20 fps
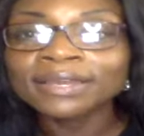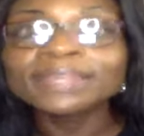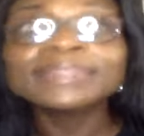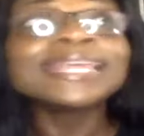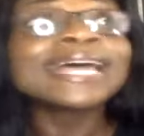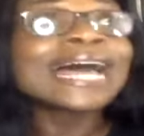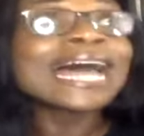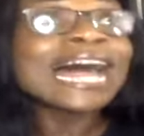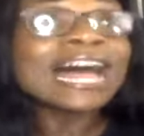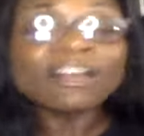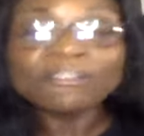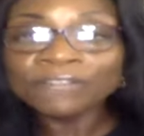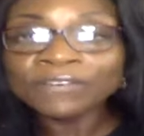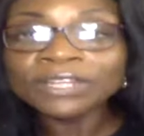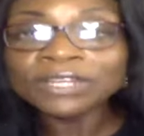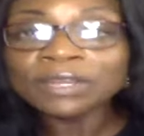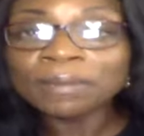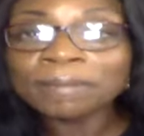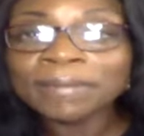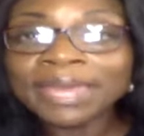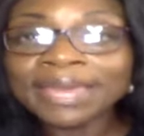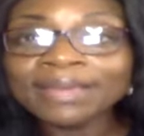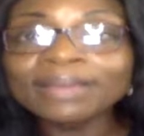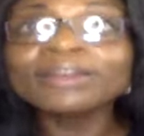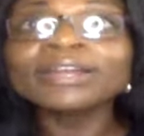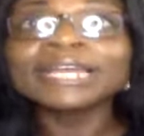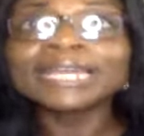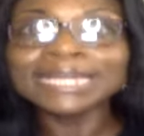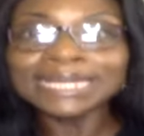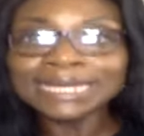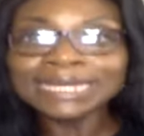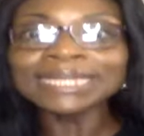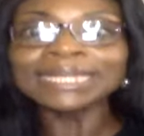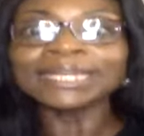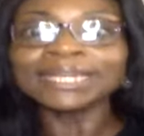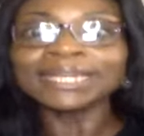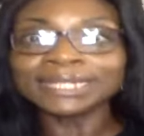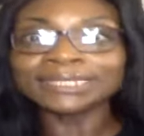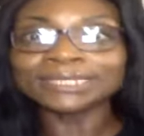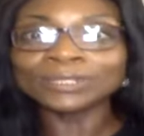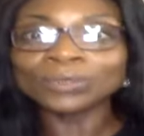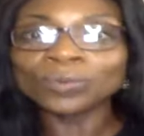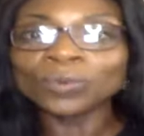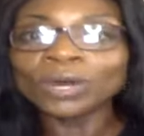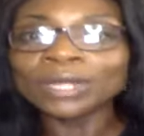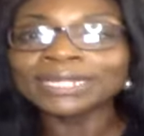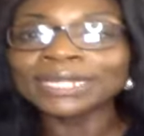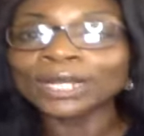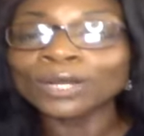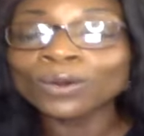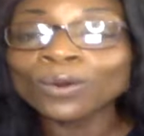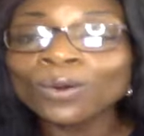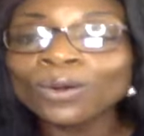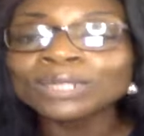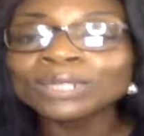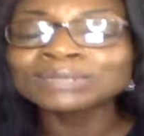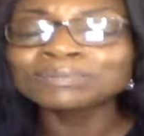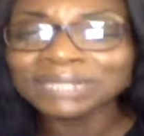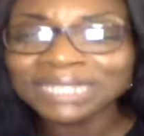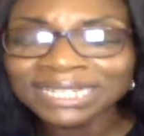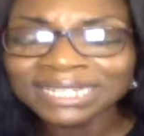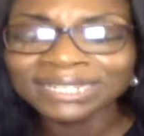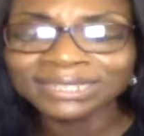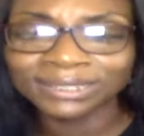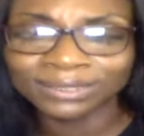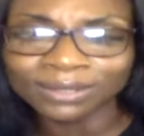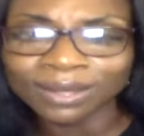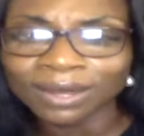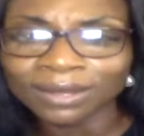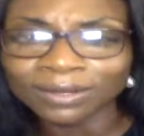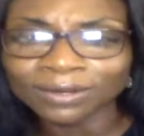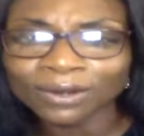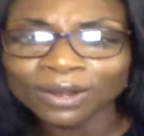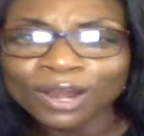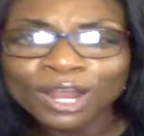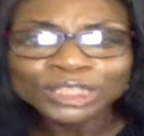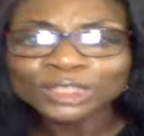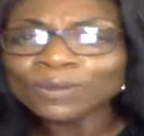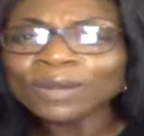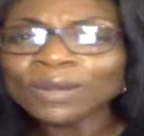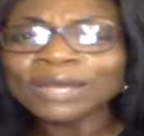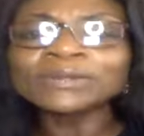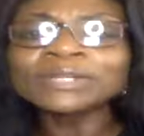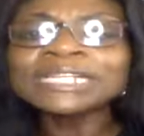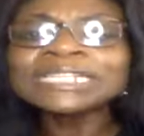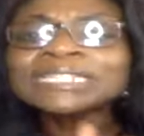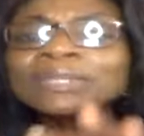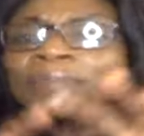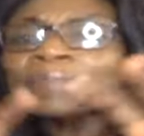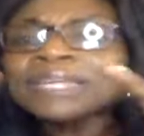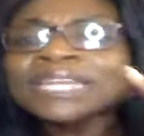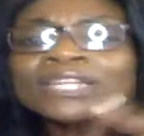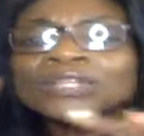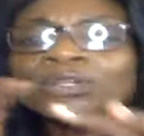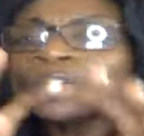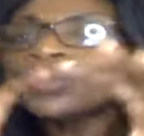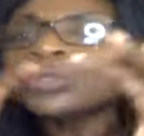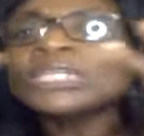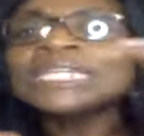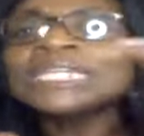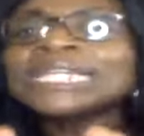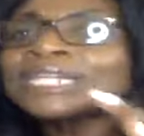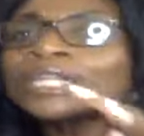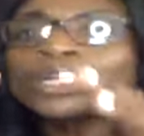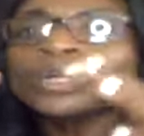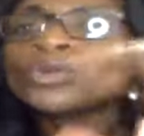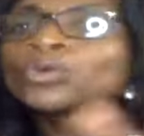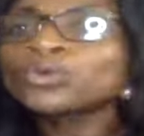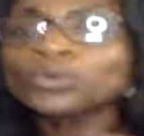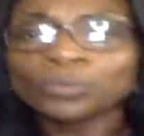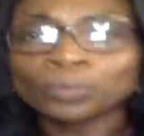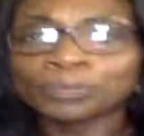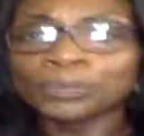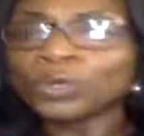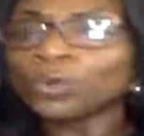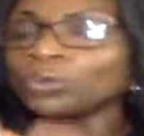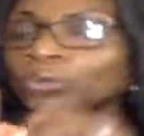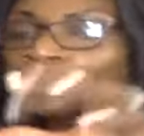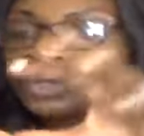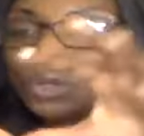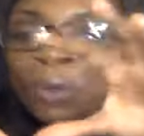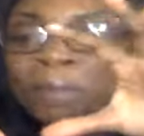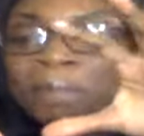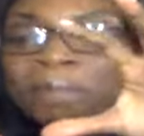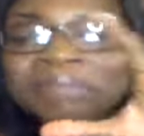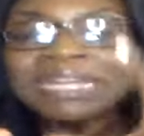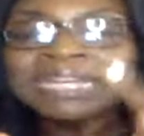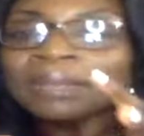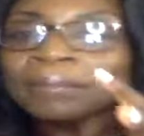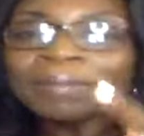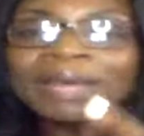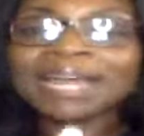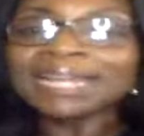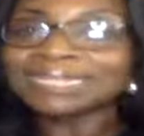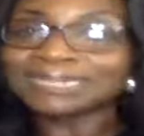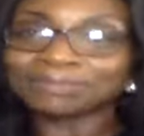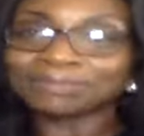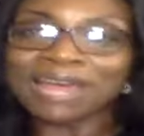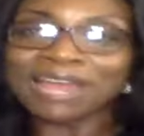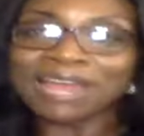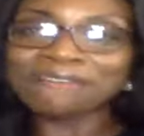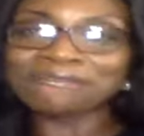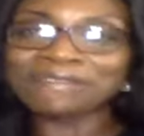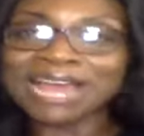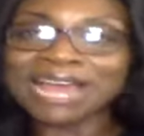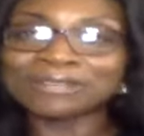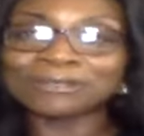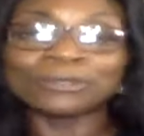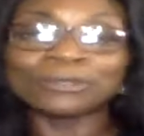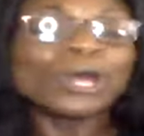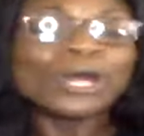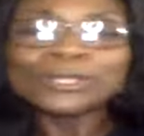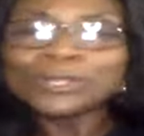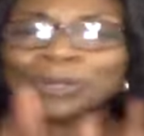The Alpha and Omega, he is the one that calls me his daughter. So I don't need to be in no little group. Don't don't minimize my value.